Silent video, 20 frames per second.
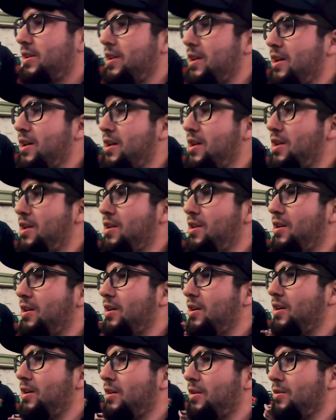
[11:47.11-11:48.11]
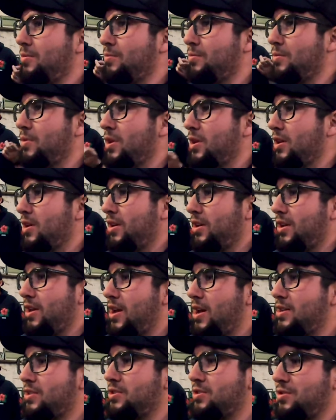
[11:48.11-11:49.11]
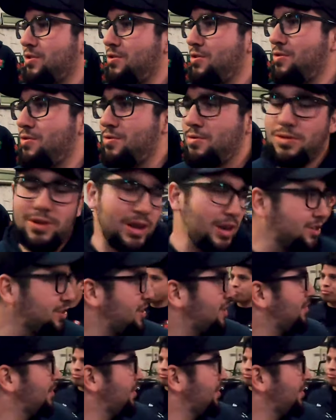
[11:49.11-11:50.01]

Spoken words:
And yeah, so actually I actually have